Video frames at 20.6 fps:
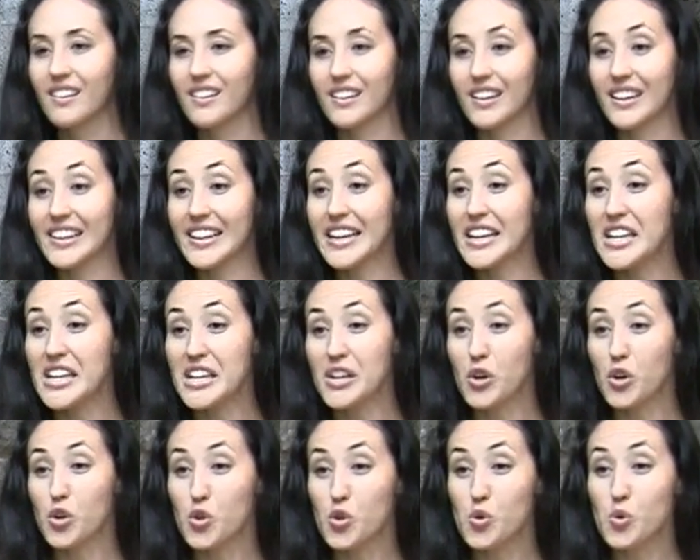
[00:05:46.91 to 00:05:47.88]

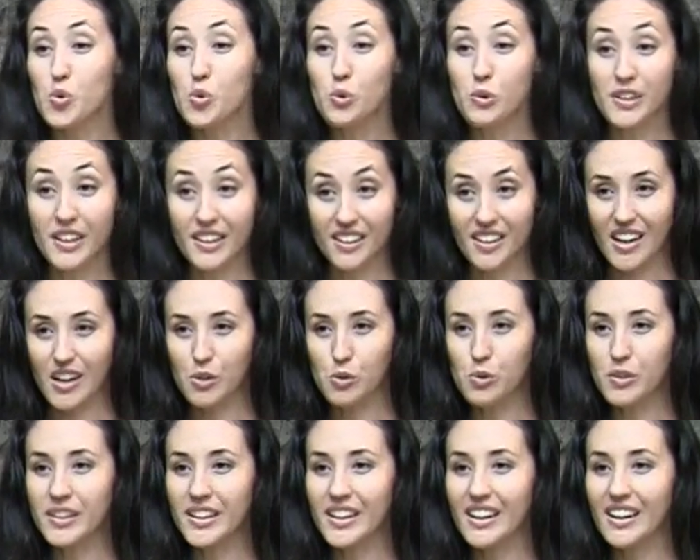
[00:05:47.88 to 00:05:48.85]
Kaleioku, the
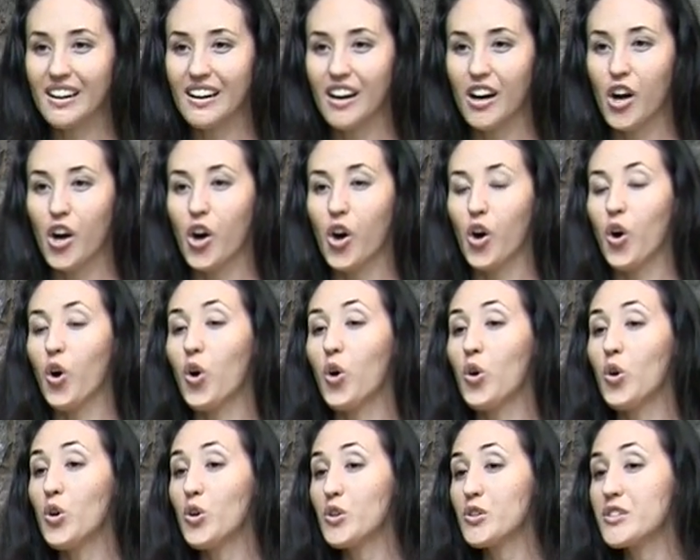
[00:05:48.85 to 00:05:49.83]
kahuna,
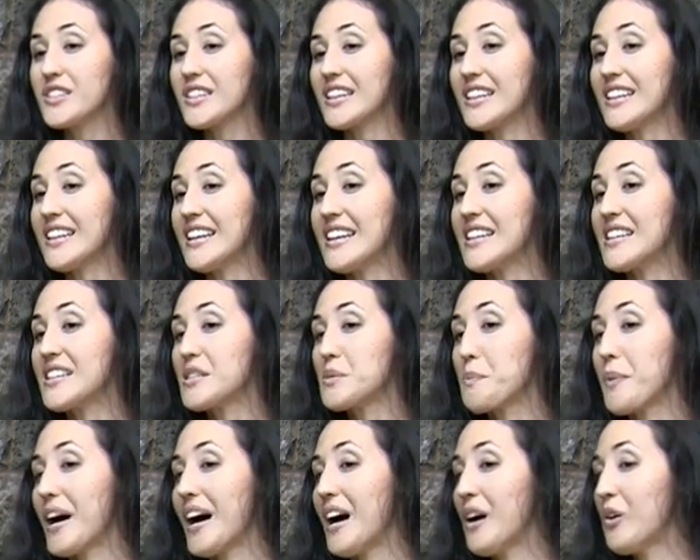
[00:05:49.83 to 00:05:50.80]
holds in his
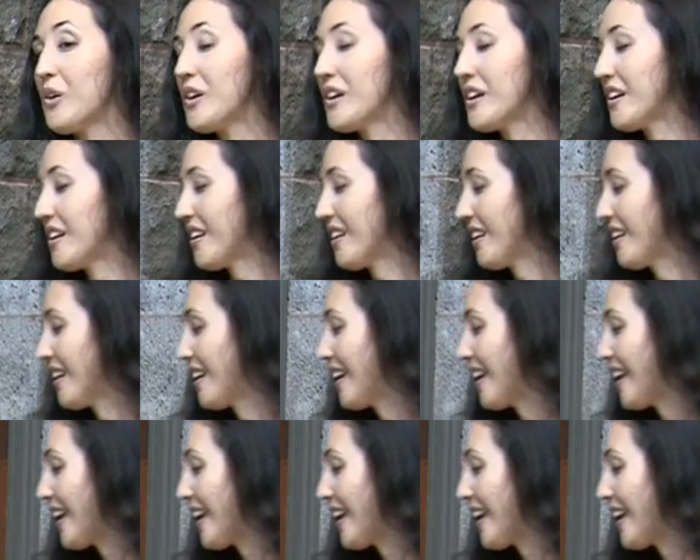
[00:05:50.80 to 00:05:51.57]
power